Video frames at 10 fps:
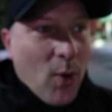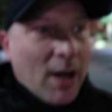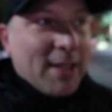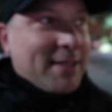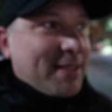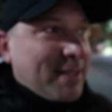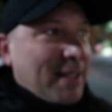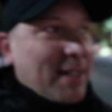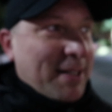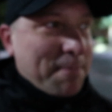was
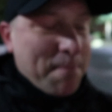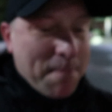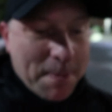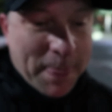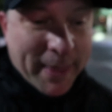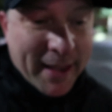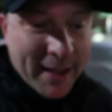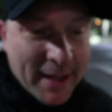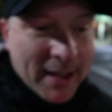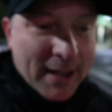um,
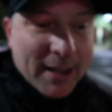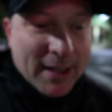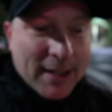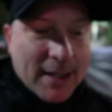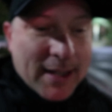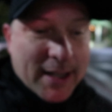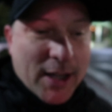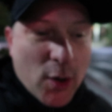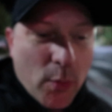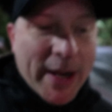uh,
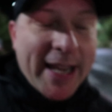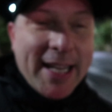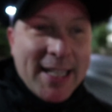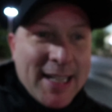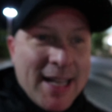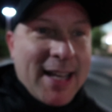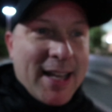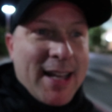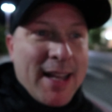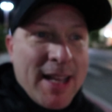Queen
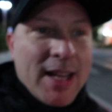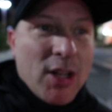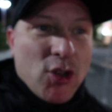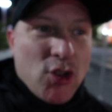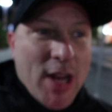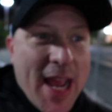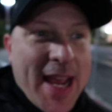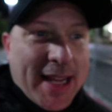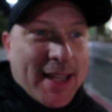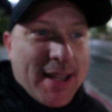
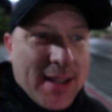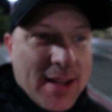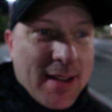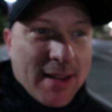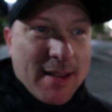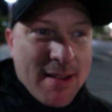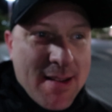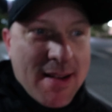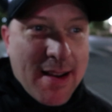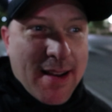Jack,
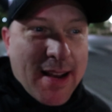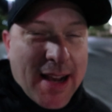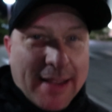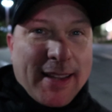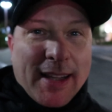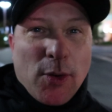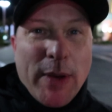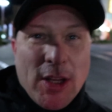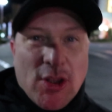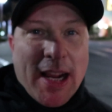I think
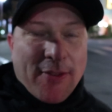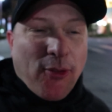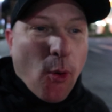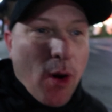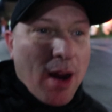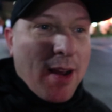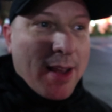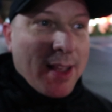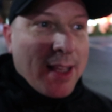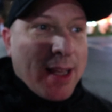Queen Jack four,
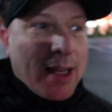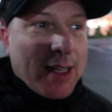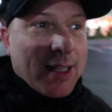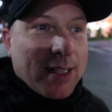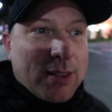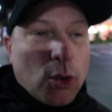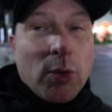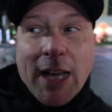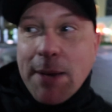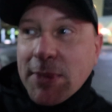uh,
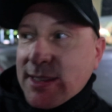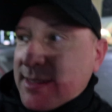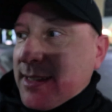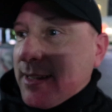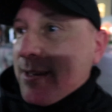two diamonds,